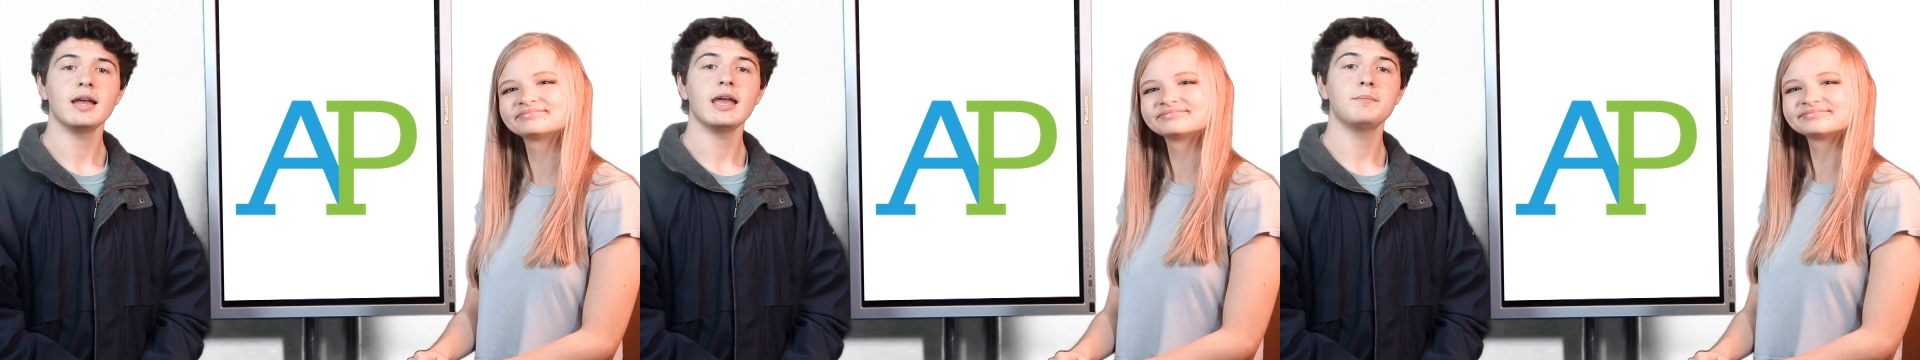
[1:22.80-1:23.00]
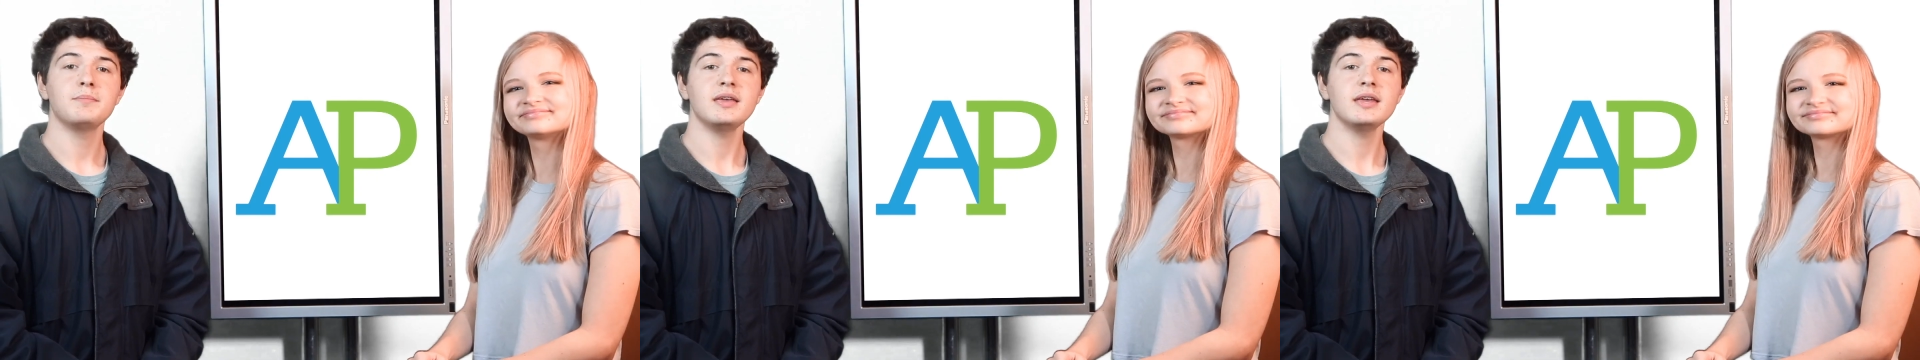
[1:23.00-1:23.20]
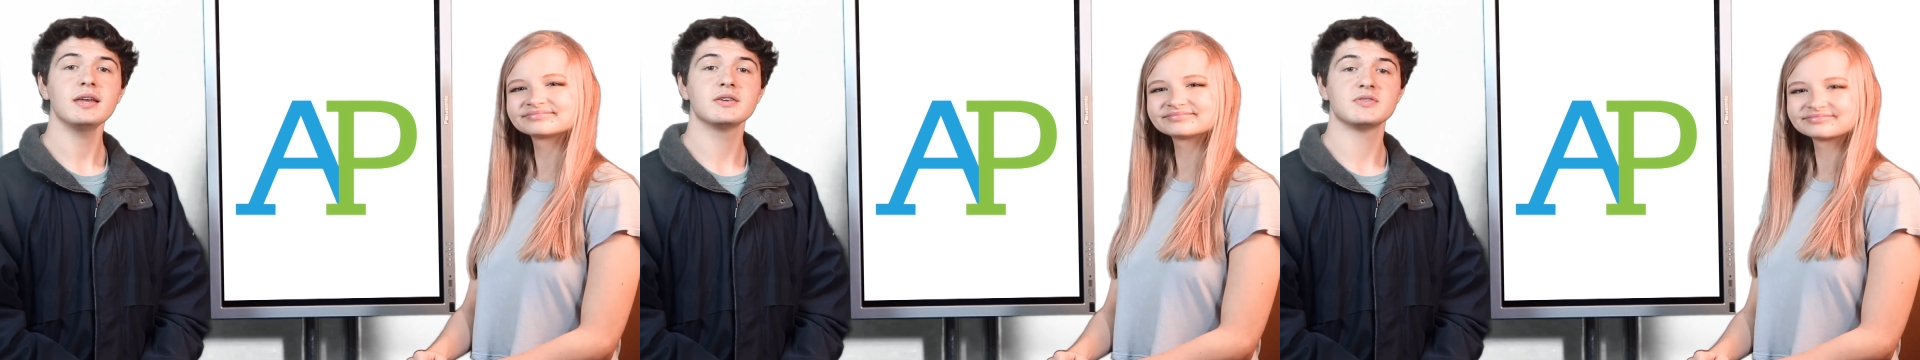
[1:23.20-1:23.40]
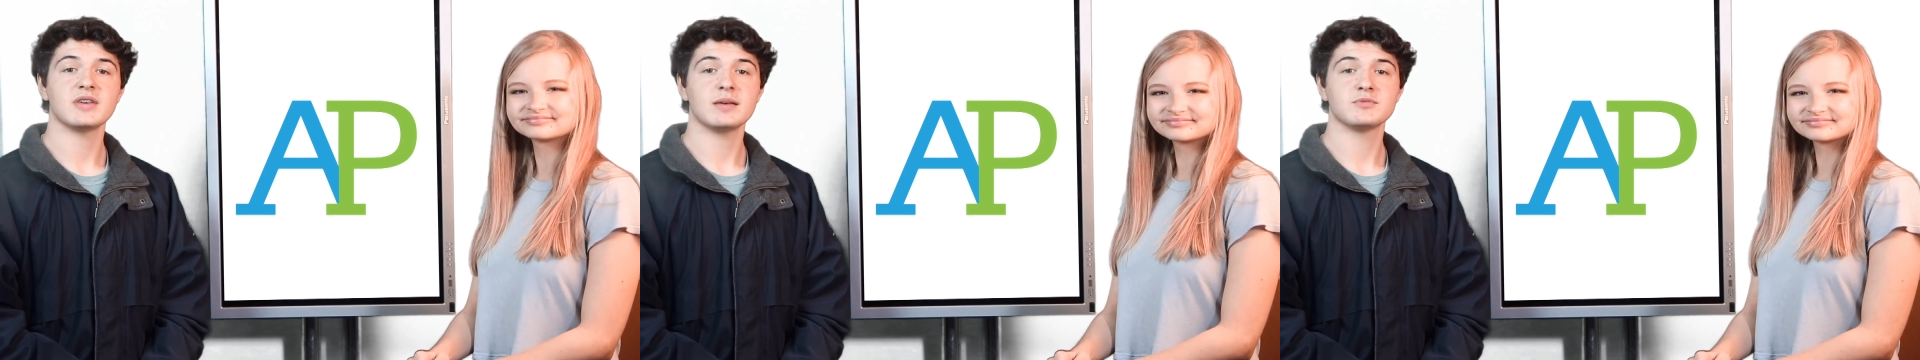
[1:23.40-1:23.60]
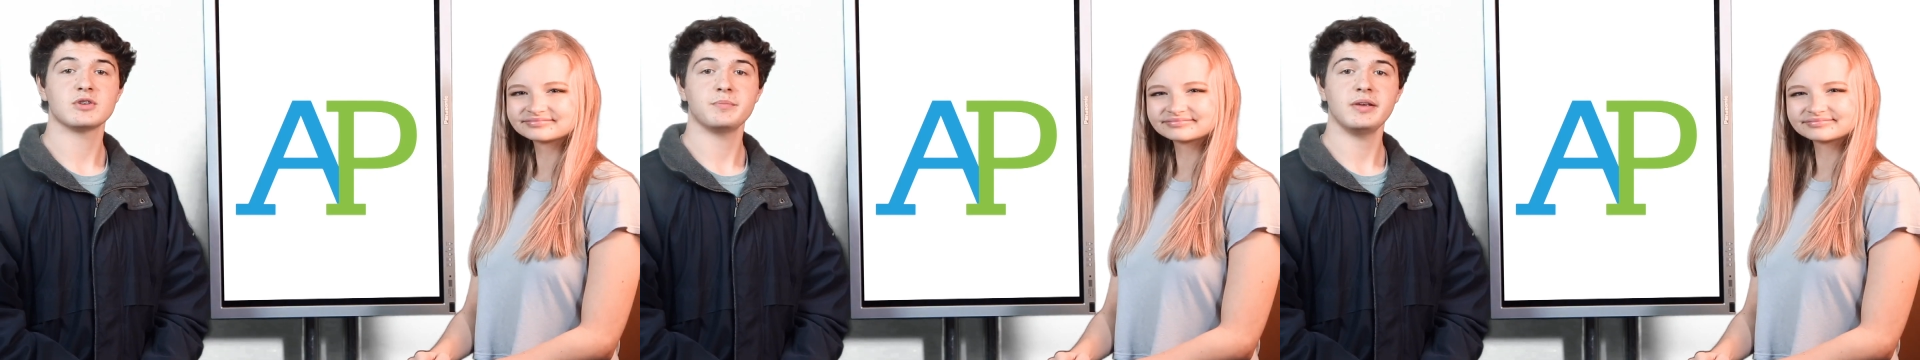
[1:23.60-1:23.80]
Speaker 1: AP
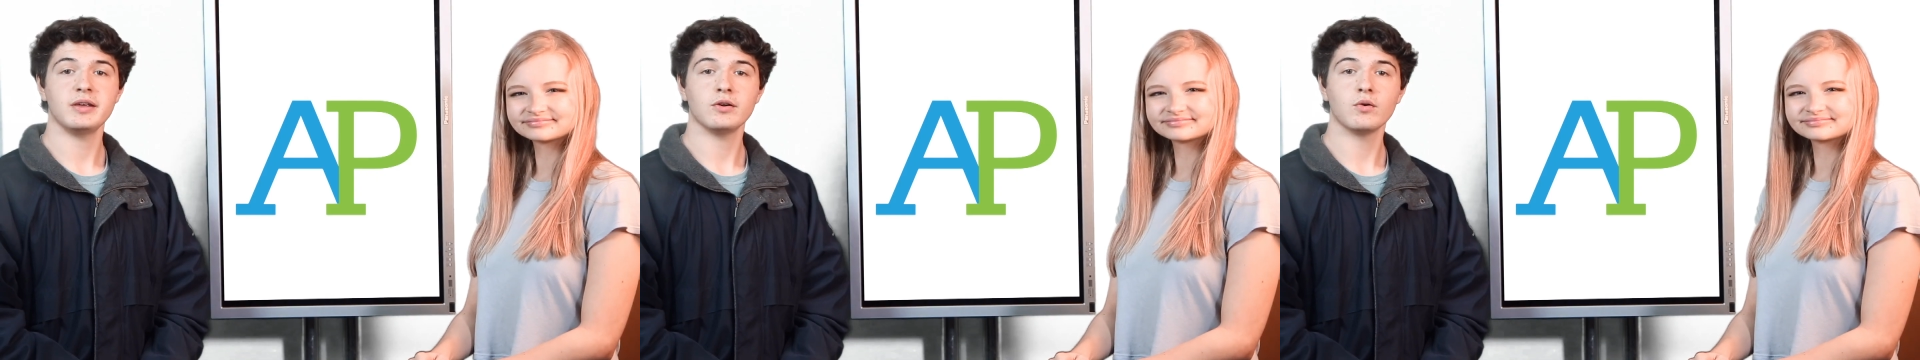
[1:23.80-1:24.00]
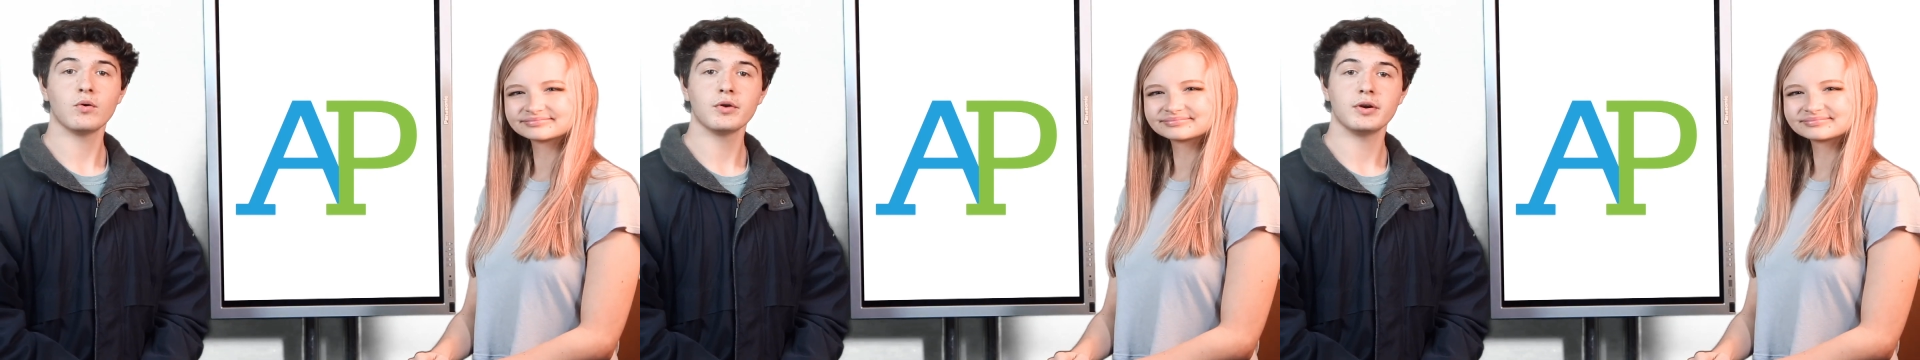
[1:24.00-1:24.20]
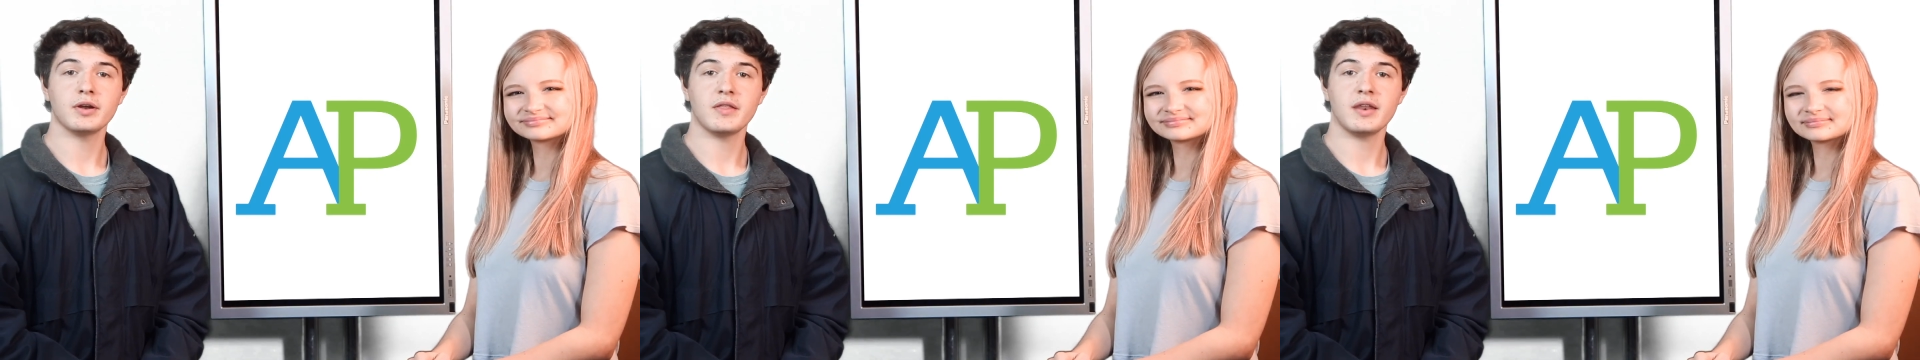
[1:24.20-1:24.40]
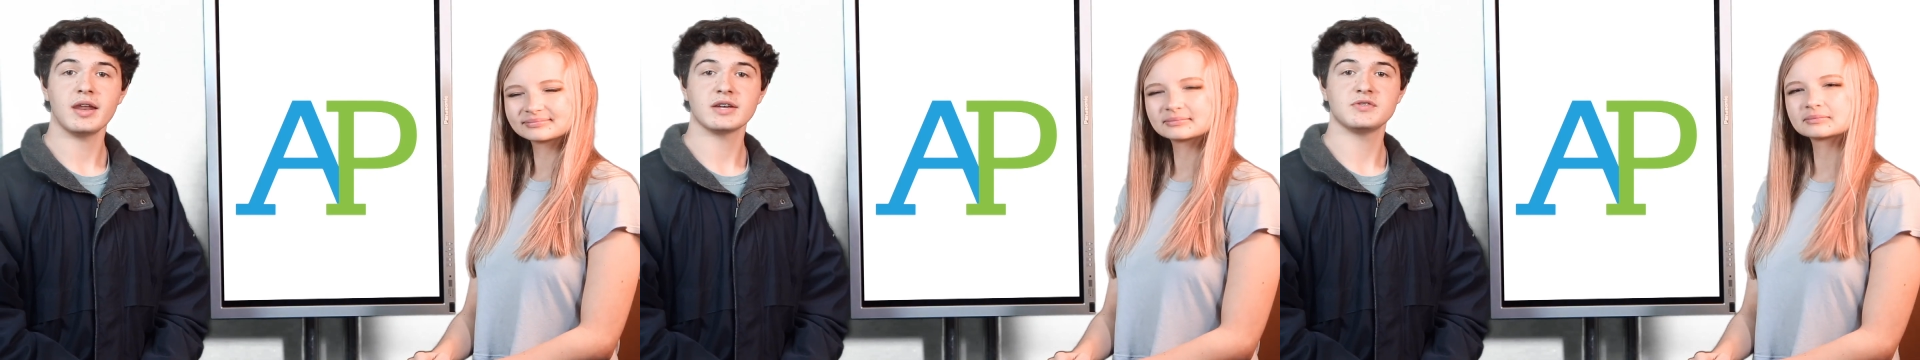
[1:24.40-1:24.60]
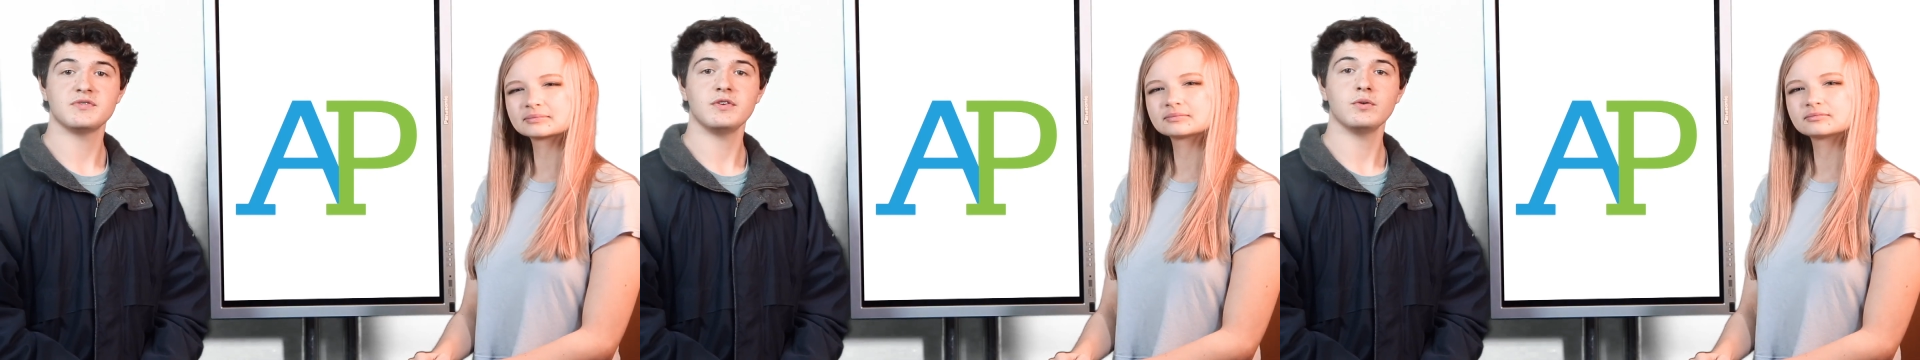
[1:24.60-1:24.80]
exams are being ordered in the
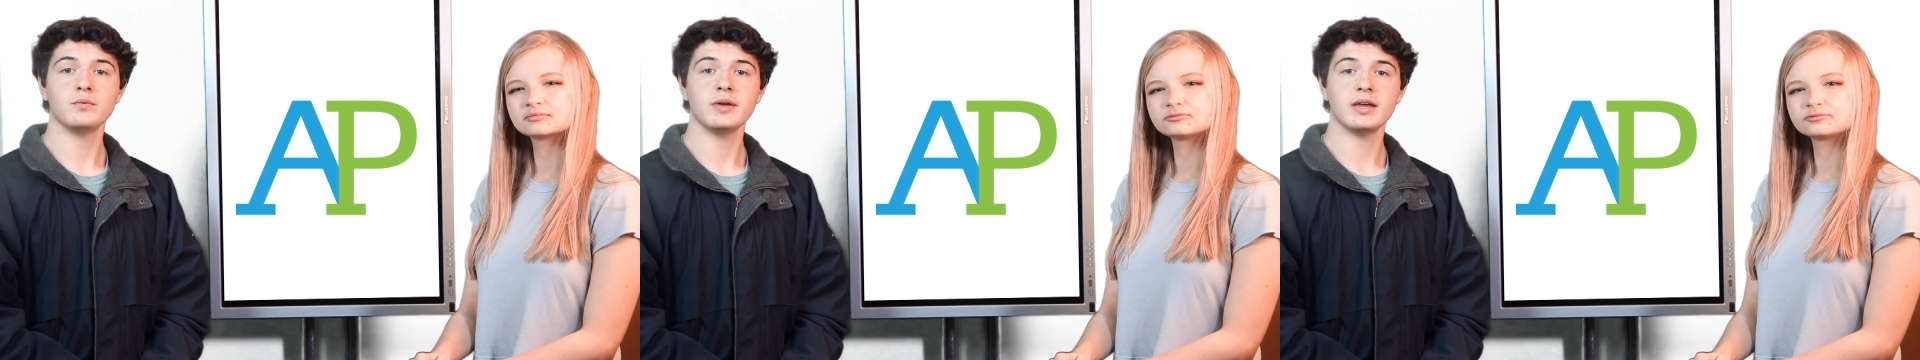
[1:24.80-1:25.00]
next few